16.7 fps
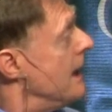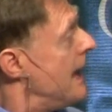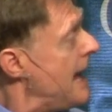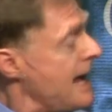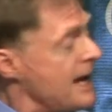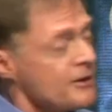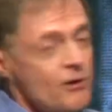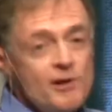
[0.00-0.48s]

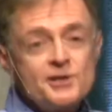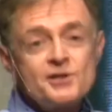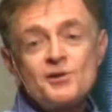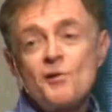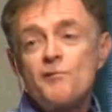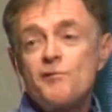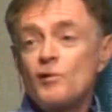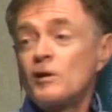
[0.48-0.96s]
and
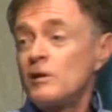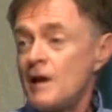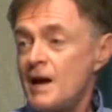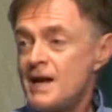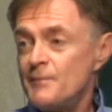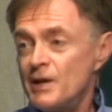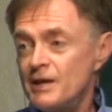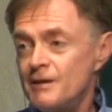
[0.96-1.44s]
also for
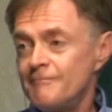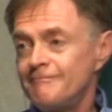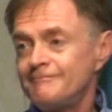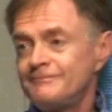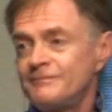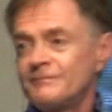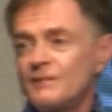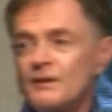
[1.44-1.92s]
climate.
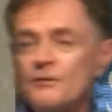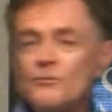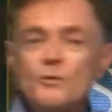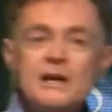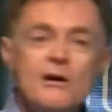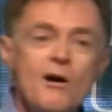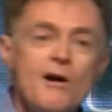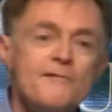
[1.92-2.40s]

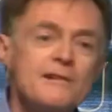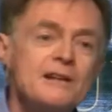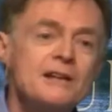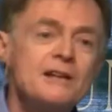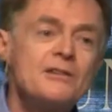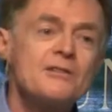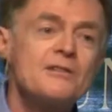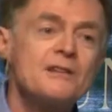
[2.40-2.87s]
We often
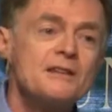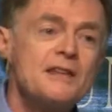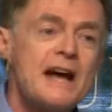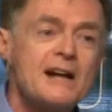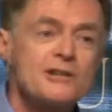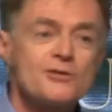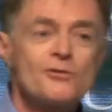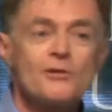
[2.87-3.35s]
hear that
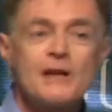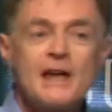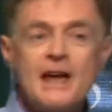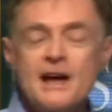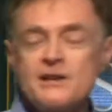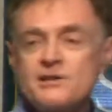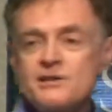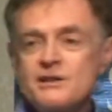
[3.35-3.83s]
natural
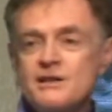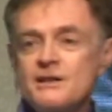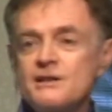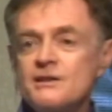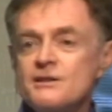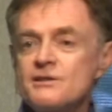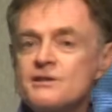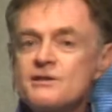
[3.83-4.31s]
gas
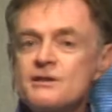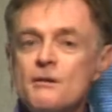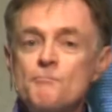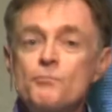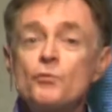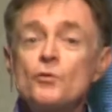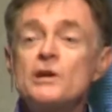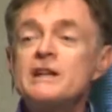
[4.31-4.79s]
is a
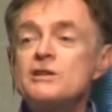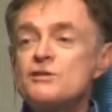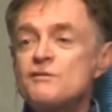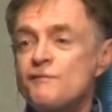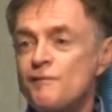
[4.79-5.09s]
bridge